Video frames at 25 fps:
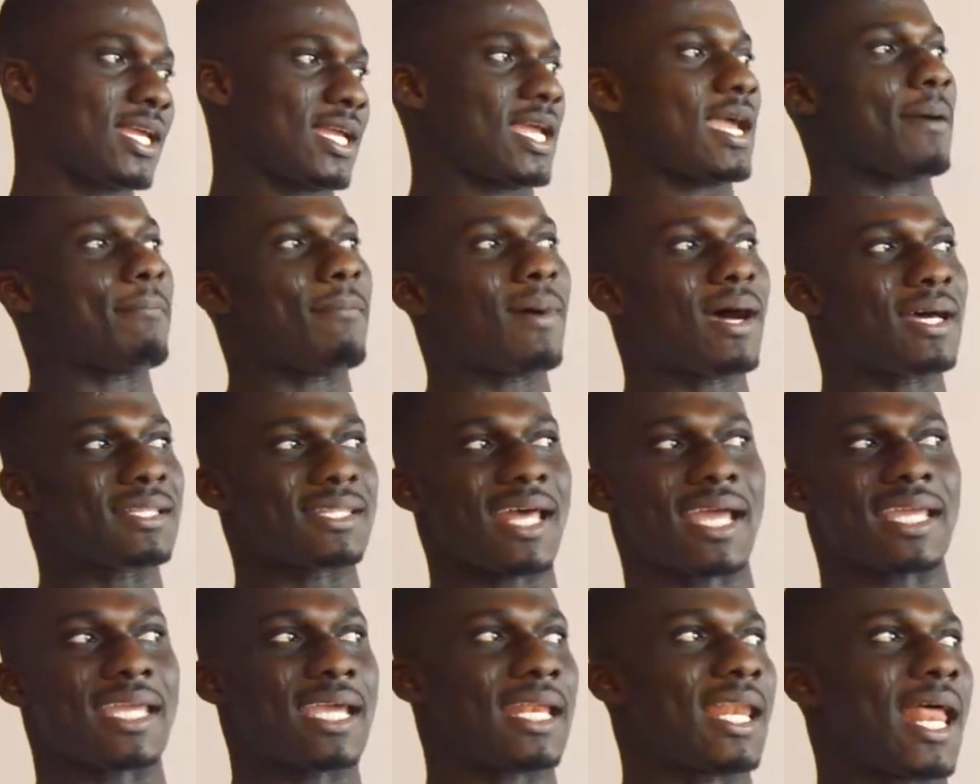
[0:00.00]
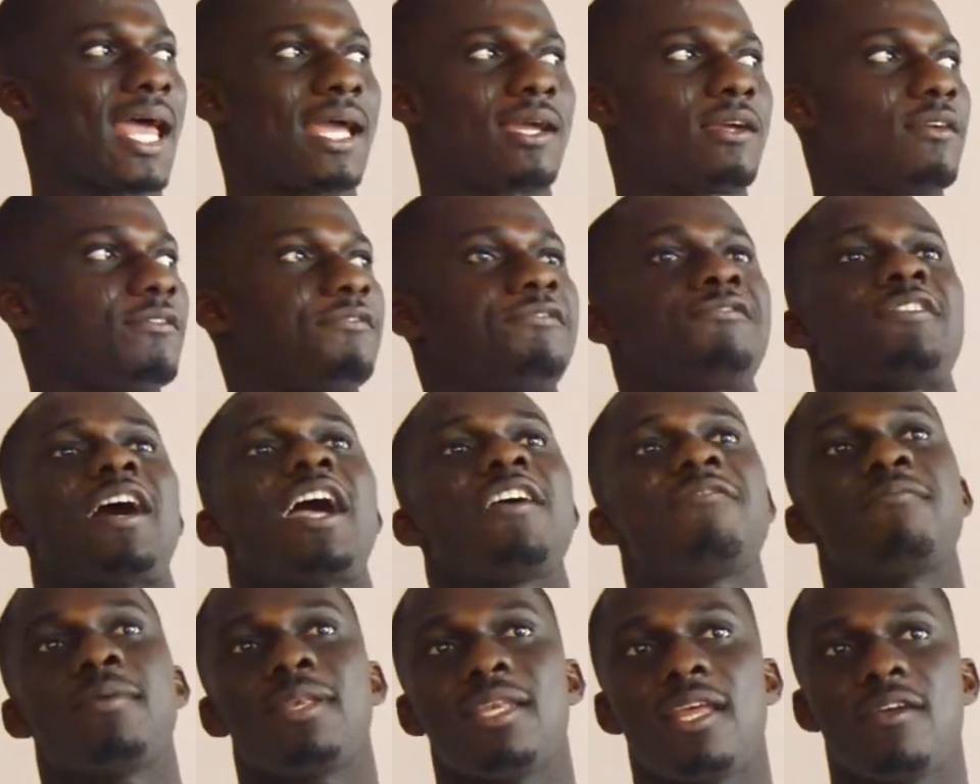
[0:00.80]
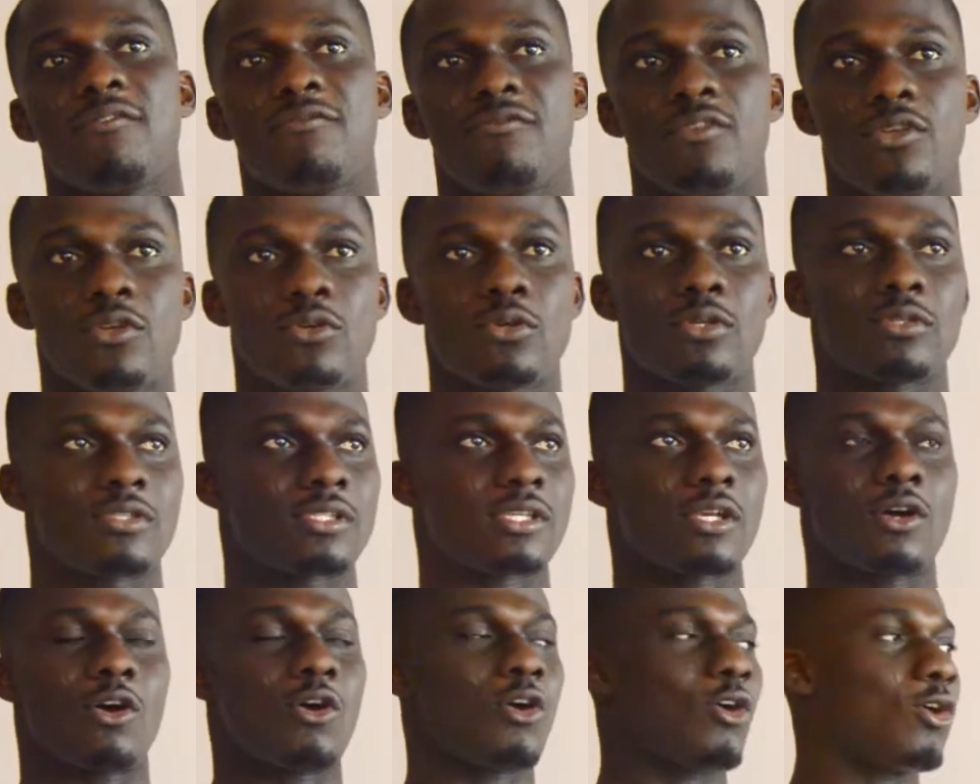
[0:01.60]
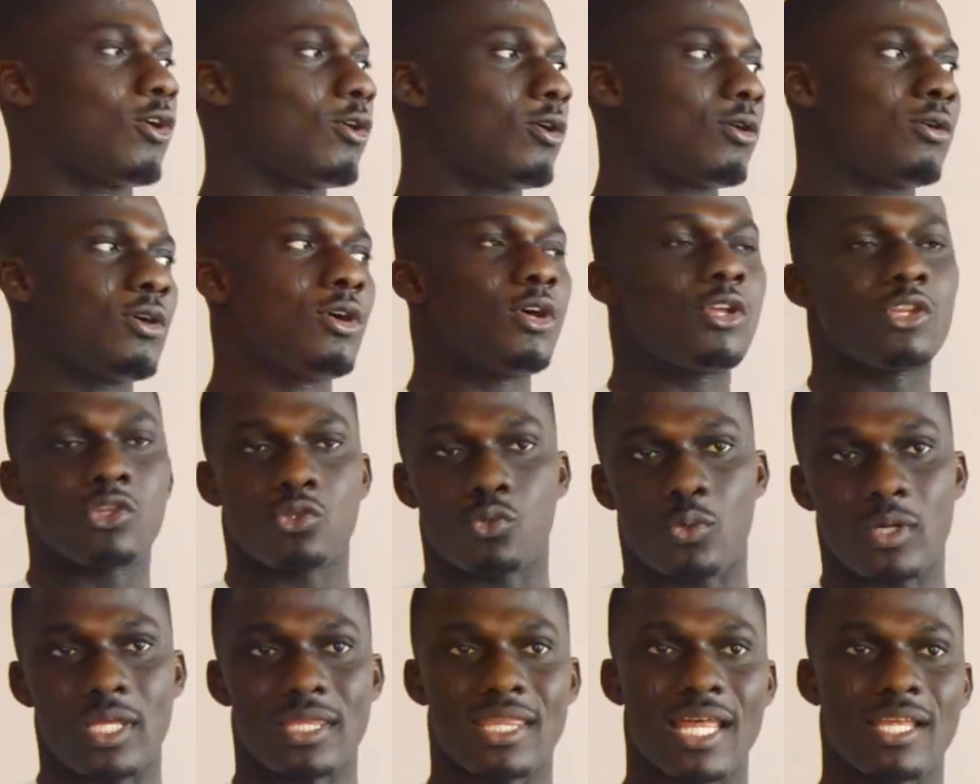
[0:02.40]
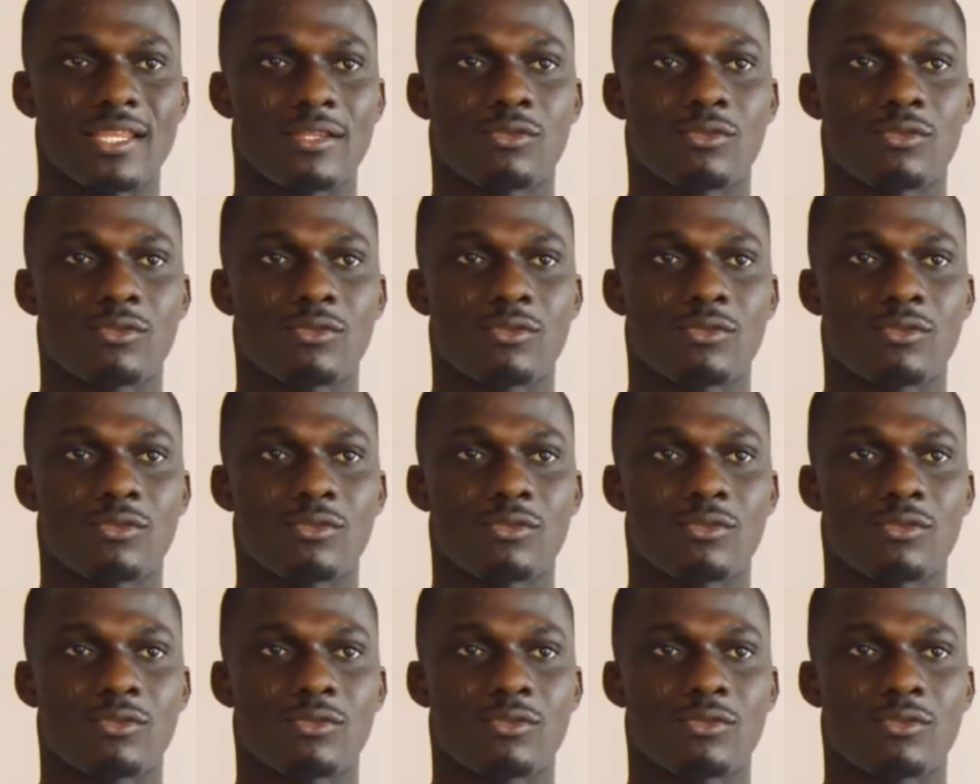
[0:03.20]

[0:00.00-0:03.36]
A month, I get like 5 million views or 20